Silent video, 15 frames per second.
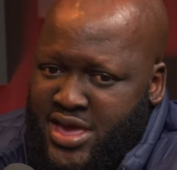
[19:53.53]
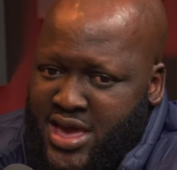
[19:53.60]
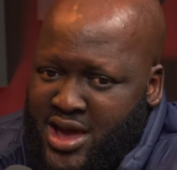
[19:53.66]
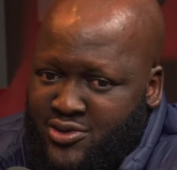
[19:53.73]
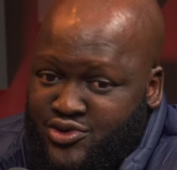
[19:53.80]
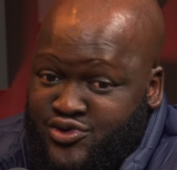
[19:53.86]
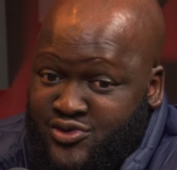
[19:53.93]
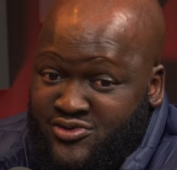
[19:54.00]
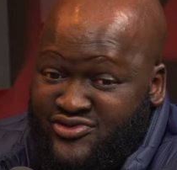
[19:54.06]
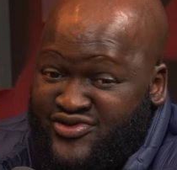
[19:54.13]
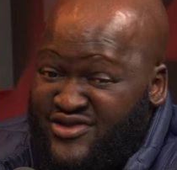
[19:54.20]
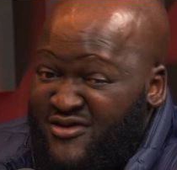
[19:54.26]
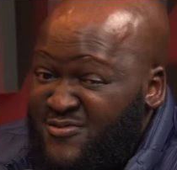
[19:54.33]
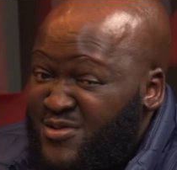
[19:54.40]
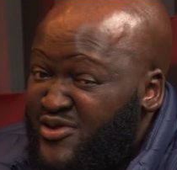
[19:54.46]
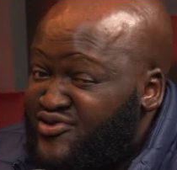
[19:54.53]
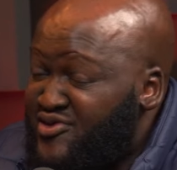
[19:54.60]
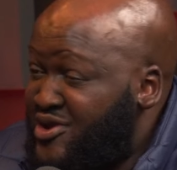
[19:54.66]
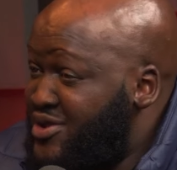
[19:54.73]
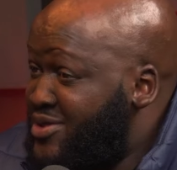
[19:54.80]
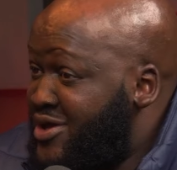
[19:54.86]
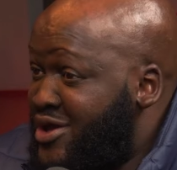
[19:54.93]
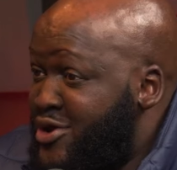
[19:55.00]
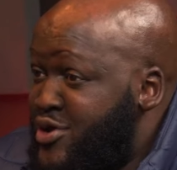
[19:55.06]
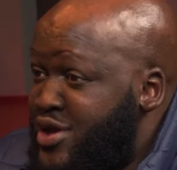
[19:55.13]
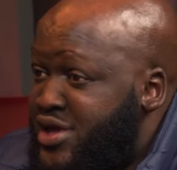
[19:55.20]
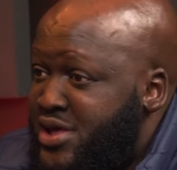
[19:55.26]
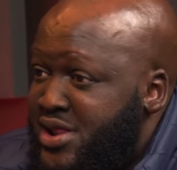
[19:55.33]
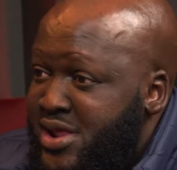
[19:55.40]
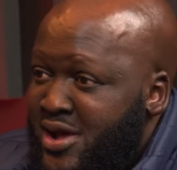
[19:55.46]
I would do stuff that's not in the
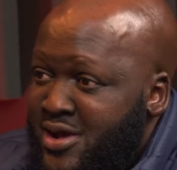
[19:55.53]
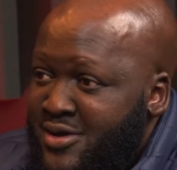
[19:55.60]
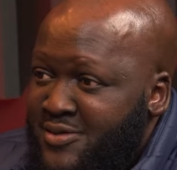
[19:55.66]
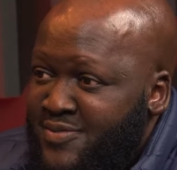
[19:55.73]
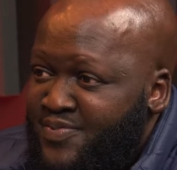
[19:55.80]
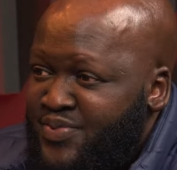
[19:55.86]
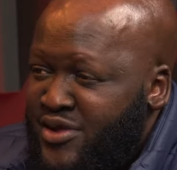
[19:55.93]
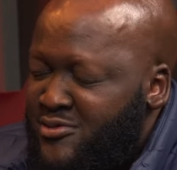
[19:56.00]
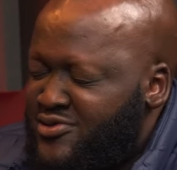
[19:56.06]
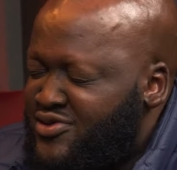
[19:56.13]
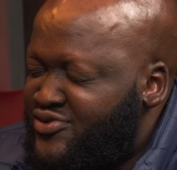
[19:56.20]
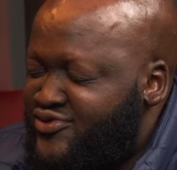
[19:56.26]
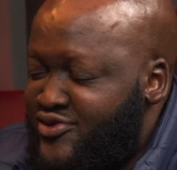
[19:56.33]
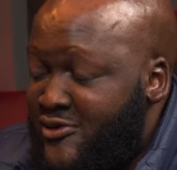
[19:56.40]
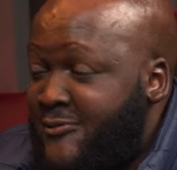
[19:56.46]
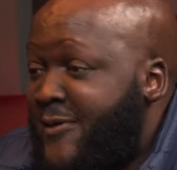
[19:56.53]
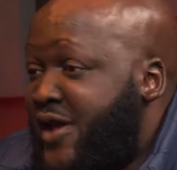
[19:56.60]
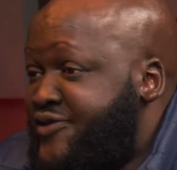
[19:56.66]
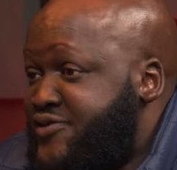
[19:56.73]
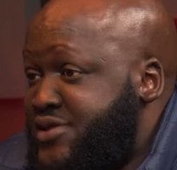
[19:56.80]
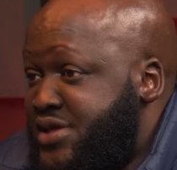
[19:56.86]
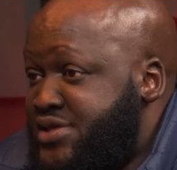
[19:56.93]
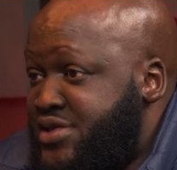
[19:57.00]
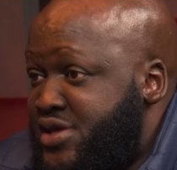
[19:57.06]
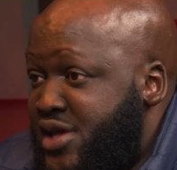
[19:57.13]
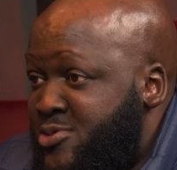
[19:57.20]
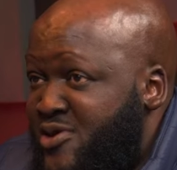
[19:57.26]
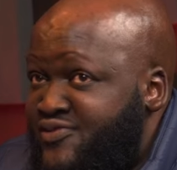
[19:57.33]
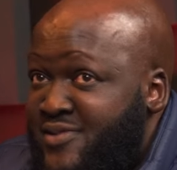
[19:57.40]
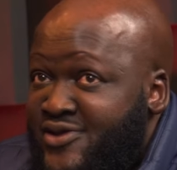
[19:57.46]
curriculum. It was just so fascinating.
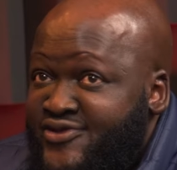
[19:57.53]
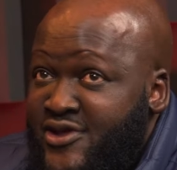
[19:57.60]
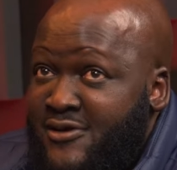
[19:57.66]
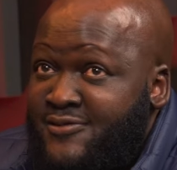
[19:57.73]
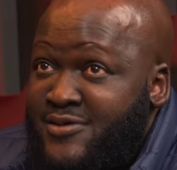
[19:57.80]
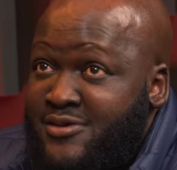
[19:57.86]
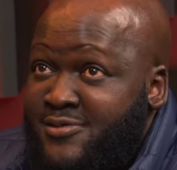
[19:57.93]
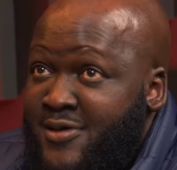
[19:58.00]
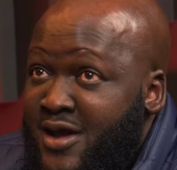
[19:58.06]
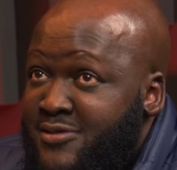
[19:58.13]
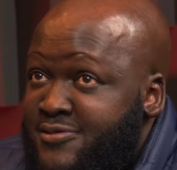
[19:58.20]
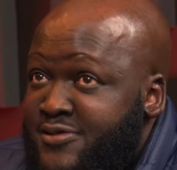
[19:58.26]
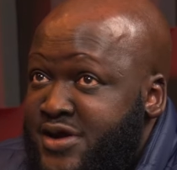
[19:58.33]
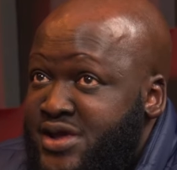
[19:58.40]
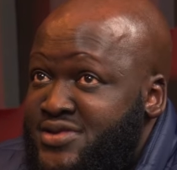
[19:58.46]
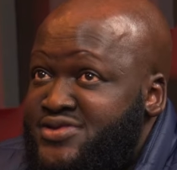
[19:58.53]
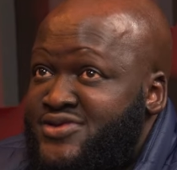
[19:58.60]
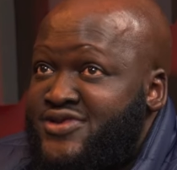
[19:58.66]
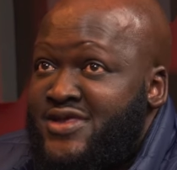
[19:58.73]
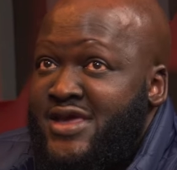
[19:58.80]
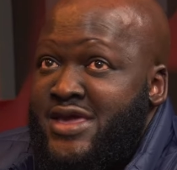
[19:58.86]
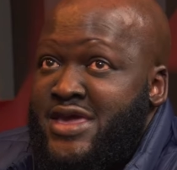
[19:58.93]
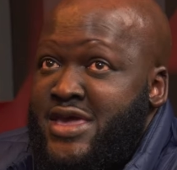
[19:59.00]
It was myself and 5 friends.